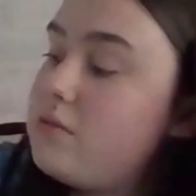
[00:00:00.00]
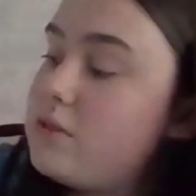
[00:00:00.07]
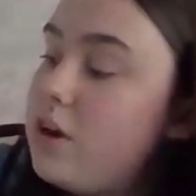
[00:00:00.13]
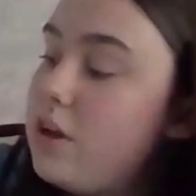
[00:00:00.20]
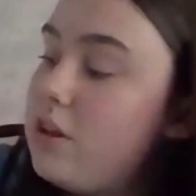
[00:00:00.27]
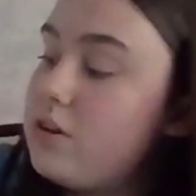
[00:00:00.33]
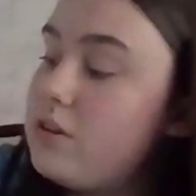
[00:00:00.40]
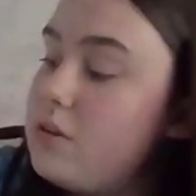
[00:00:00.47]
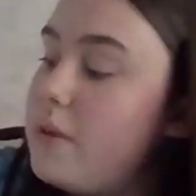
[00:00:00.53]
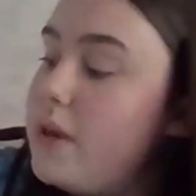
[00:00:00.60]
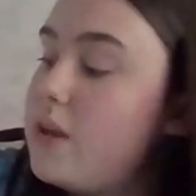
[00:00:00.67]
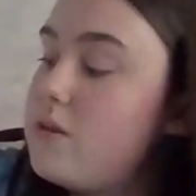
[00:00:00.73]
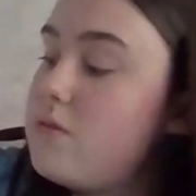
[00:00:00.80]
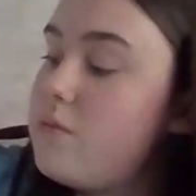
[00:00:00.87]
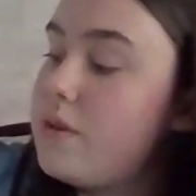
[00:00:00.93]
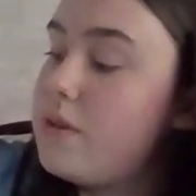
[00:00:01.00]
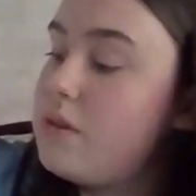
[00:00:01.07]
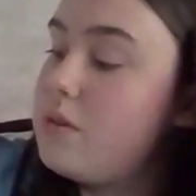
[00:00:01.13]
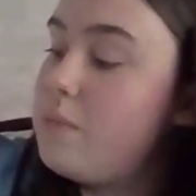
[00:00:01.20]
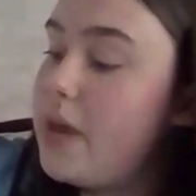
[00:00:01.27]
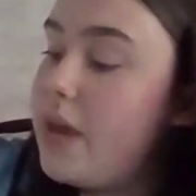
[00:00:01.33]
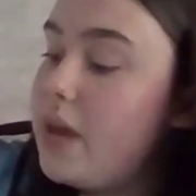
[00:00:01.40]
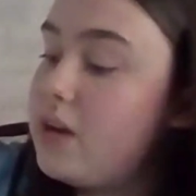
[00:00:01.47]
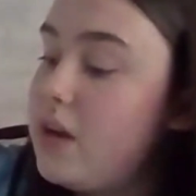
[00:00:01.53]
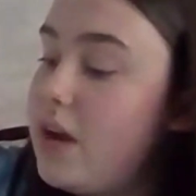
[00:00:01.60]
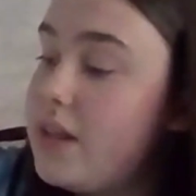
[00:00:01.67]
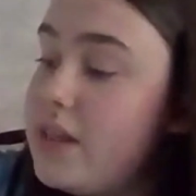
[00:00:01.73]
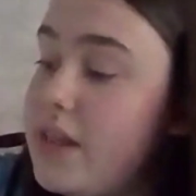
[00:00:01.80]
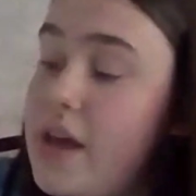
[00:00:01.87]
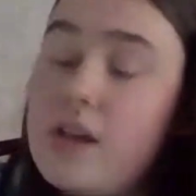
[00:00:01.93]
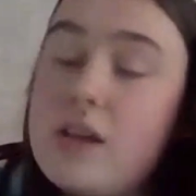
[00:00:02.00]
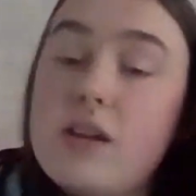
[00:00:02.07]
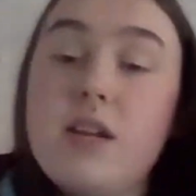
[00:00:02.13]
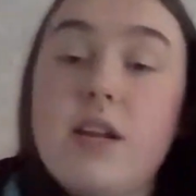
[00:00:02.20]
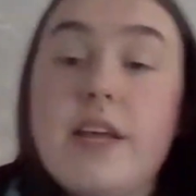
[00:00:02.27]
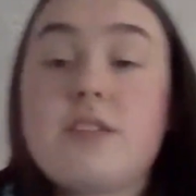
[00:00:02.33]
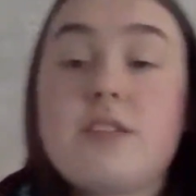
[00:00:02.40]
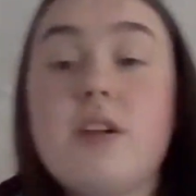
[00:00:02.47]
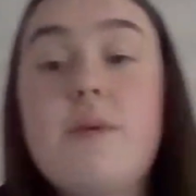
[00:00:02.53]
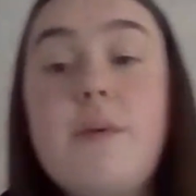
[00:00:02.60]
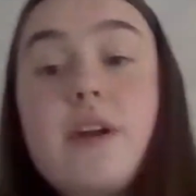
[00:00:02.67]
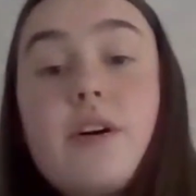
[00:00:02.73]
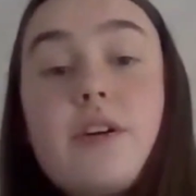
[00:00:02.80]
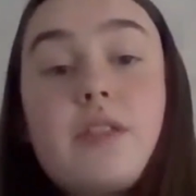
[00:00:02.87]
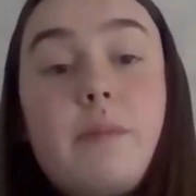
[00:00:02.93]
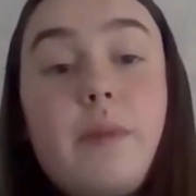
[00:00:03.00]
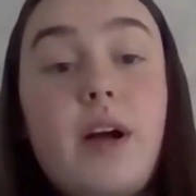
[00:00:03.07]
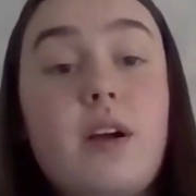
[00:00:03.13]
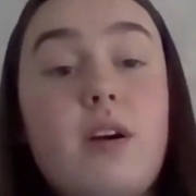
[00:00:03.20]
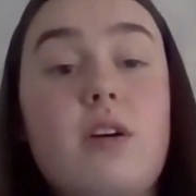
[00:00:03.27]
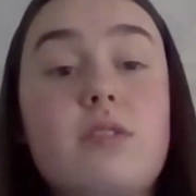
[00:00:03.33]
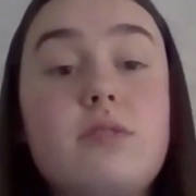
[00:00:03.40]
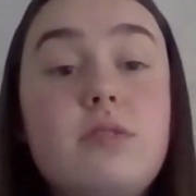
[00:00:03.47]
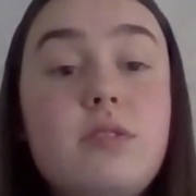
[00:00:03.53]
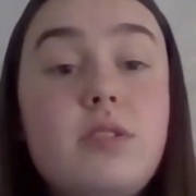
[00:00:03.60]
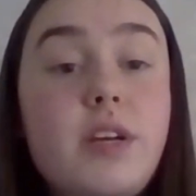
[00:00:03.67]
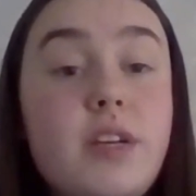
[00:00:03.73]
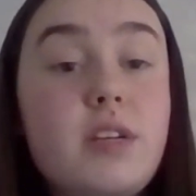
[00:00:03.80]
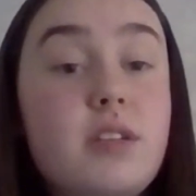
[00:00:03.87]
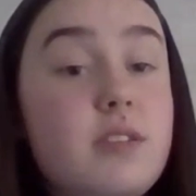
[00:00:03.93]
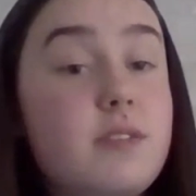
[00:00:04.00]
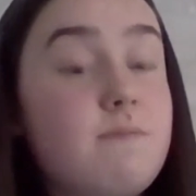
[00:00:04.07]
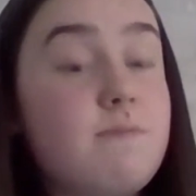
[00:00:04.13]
coloured them in with the paint, and then literally went out the back garden and